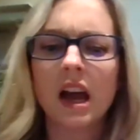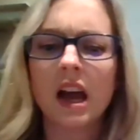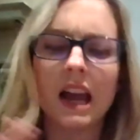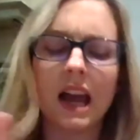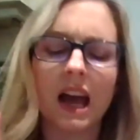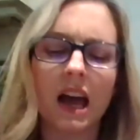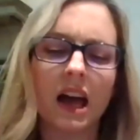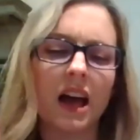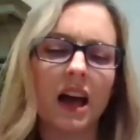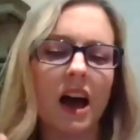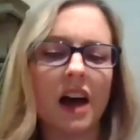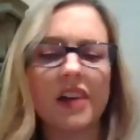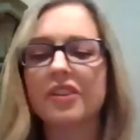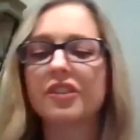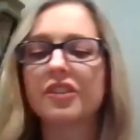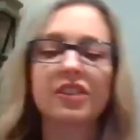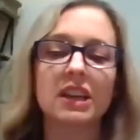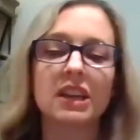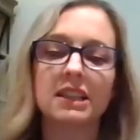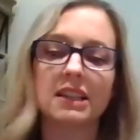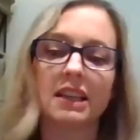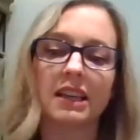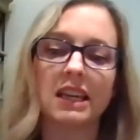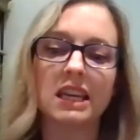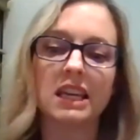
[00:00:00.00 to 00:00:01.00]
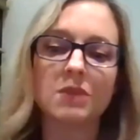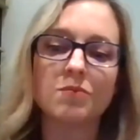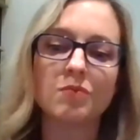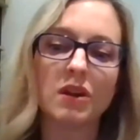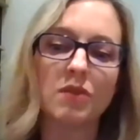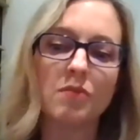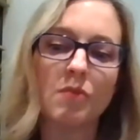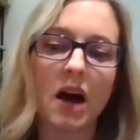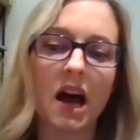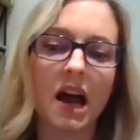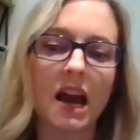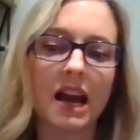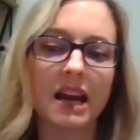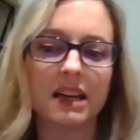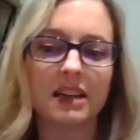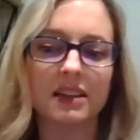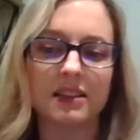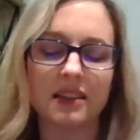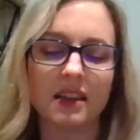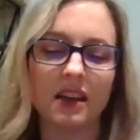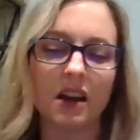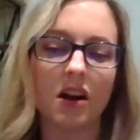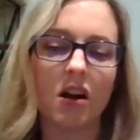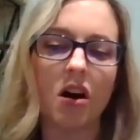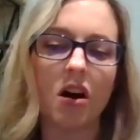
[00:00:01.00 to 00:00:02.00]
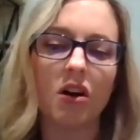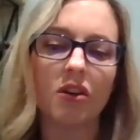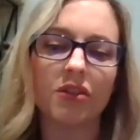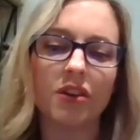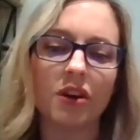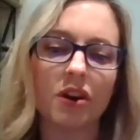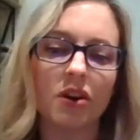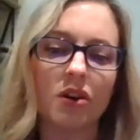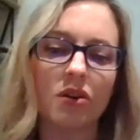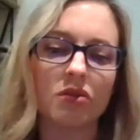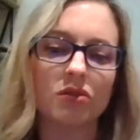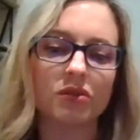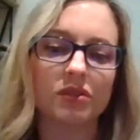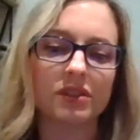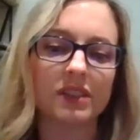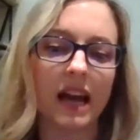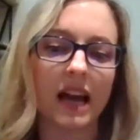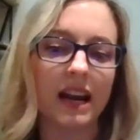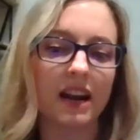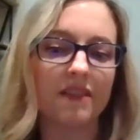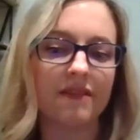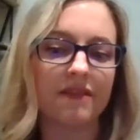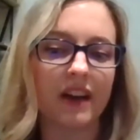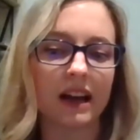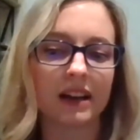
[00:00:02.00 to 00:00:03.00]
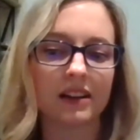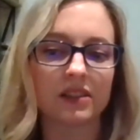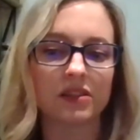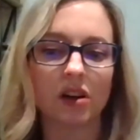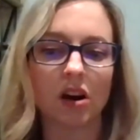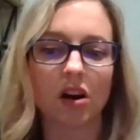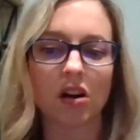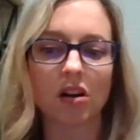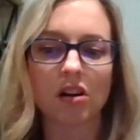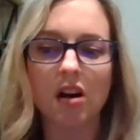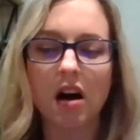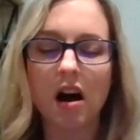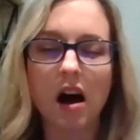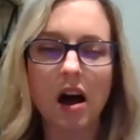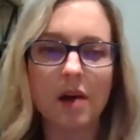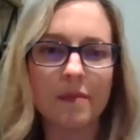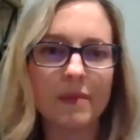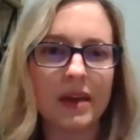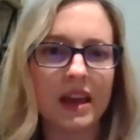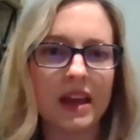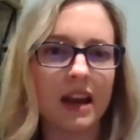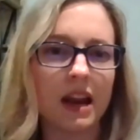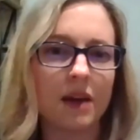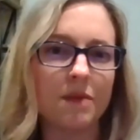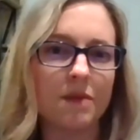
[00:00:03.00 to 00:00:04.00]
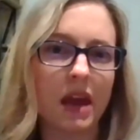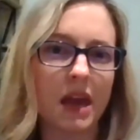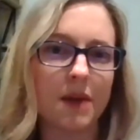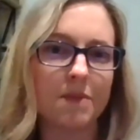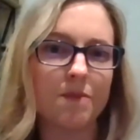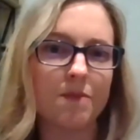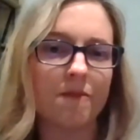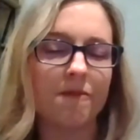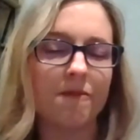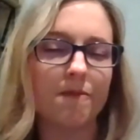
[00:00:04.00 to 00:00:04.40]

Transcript: Other thing to keep in mind is that although side effects are common and may